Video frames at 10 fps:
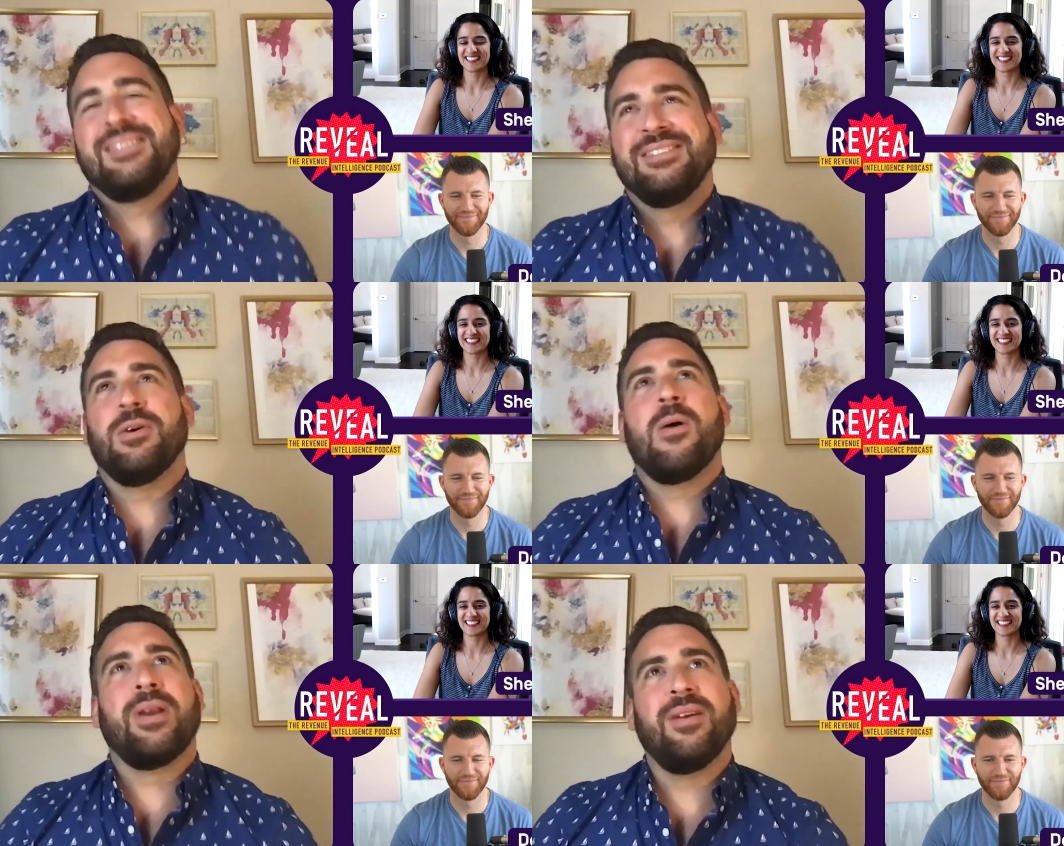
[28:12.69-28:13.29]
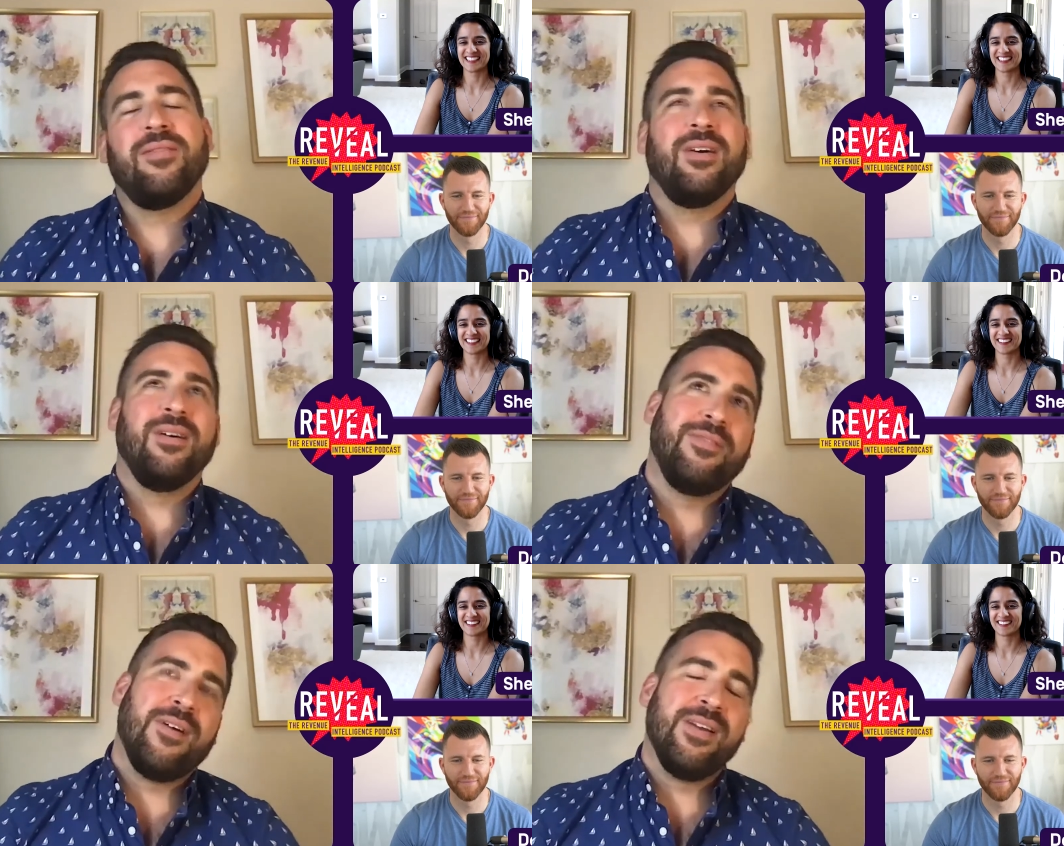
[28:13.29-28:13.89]
Speaker 1: Do I want to give a,
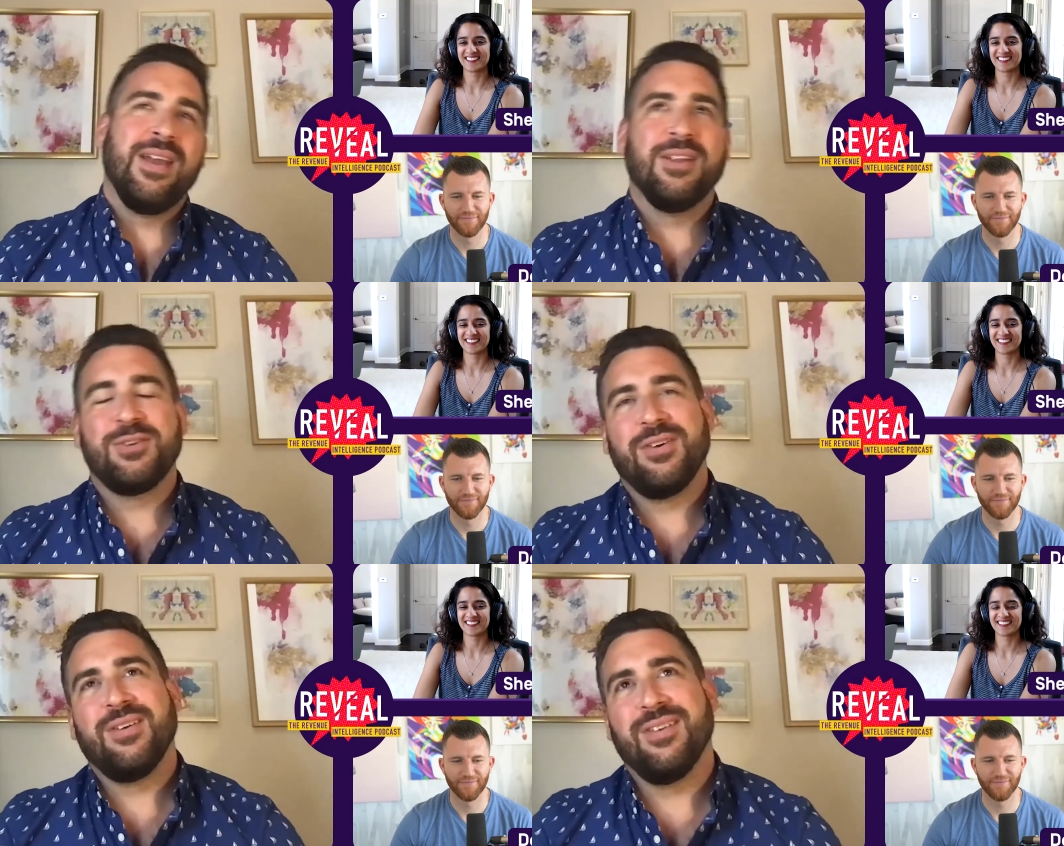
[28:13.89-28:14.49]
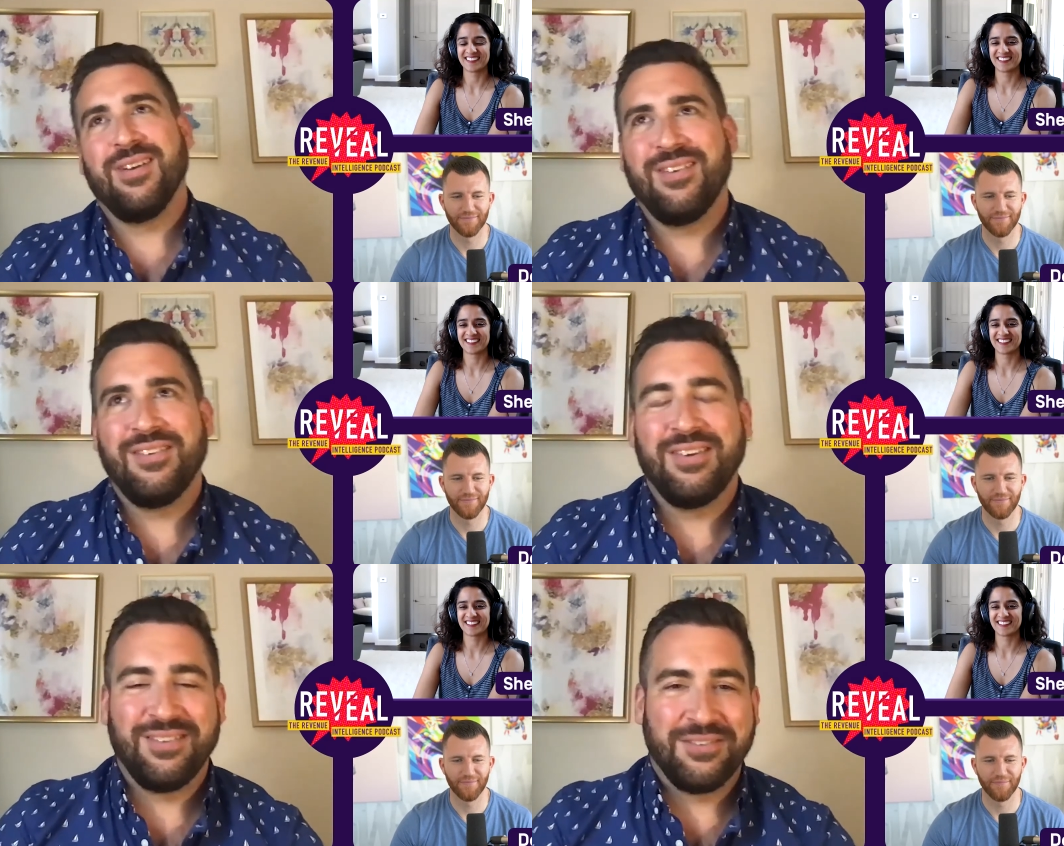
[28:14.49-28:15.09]
a funny answer,
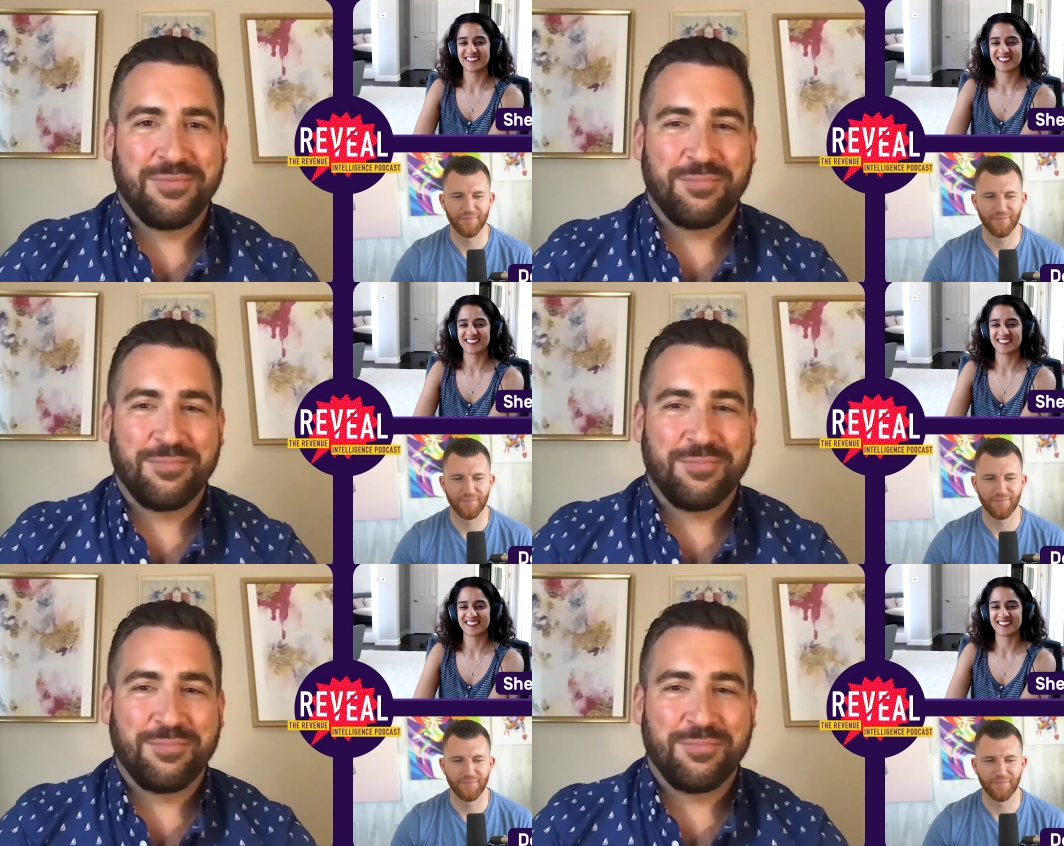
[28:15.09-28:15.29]
a,